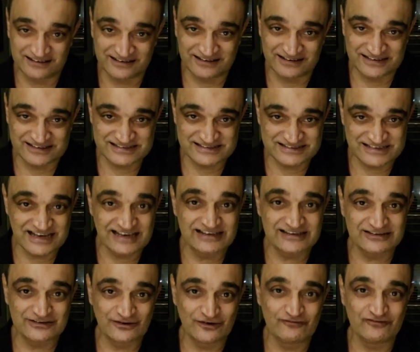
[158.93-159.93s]
the
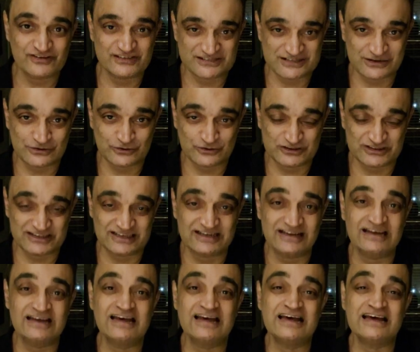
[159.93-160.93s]
strength of the solution
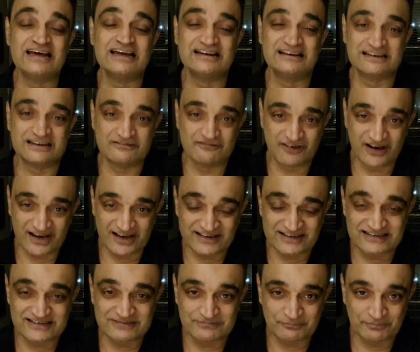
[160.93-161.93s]

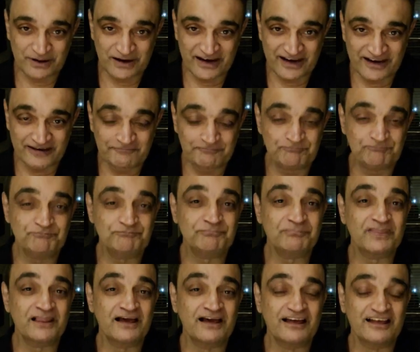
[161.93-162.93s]
divided by
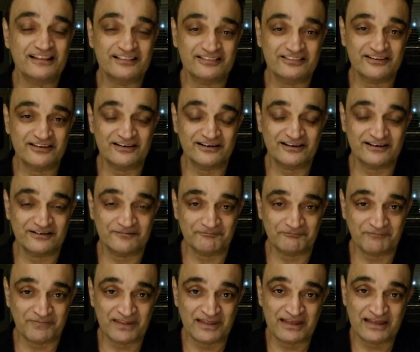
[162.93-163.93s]
the,
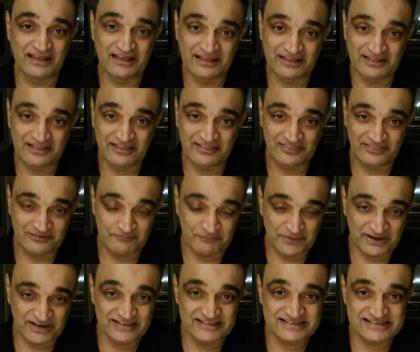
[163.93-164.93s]
the
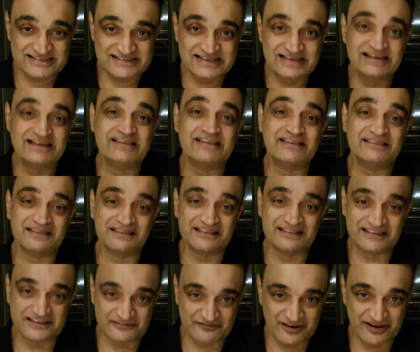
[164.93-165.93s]
minutes
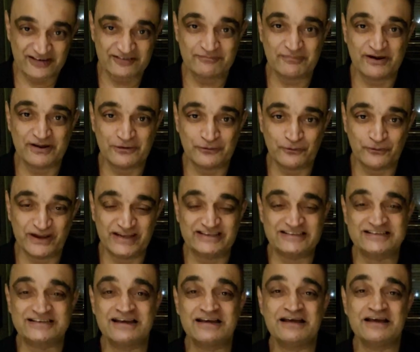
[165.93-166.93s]
divided by the weight.
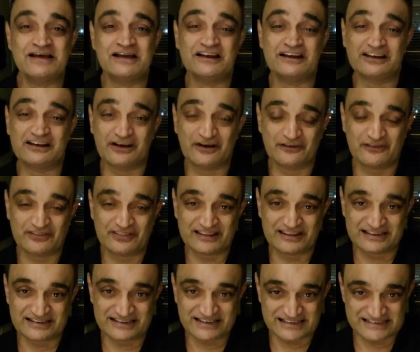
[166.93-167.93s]
Now,
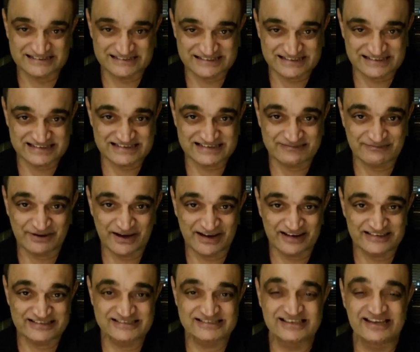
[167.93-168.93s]
there's 60
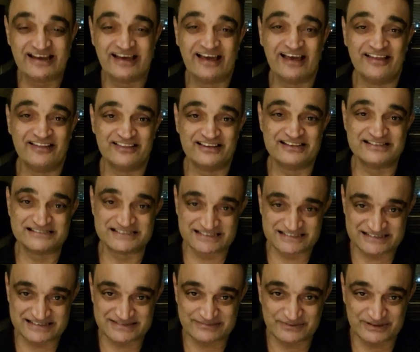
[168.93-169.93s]
mics and there's
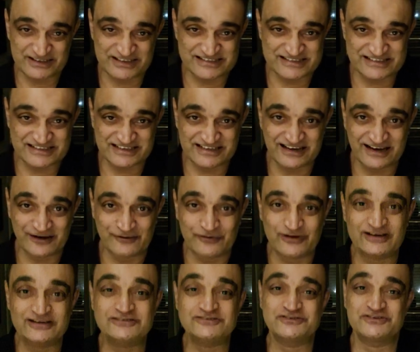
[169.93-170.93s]
60 minutes in an
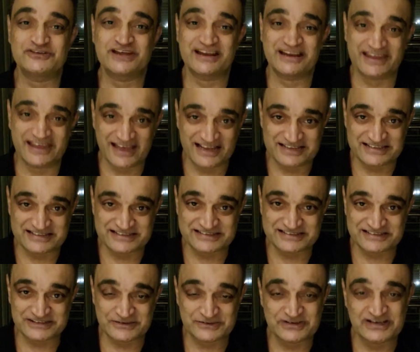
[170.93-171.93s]
hour, so that cancels
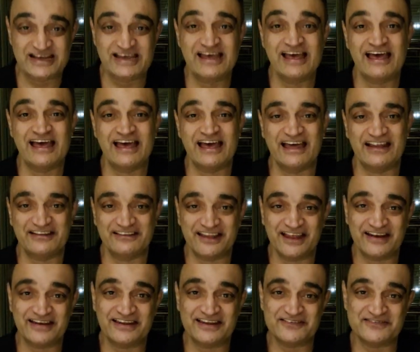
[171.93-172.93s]
out, and
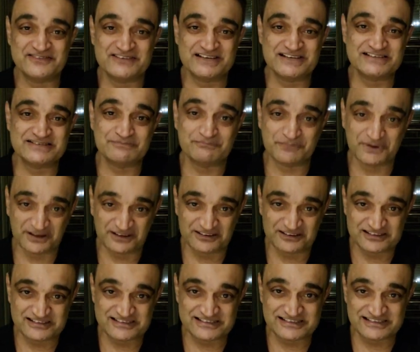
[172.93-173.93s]
that gives us
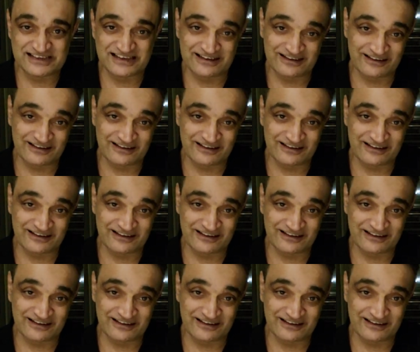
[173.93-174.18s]
moles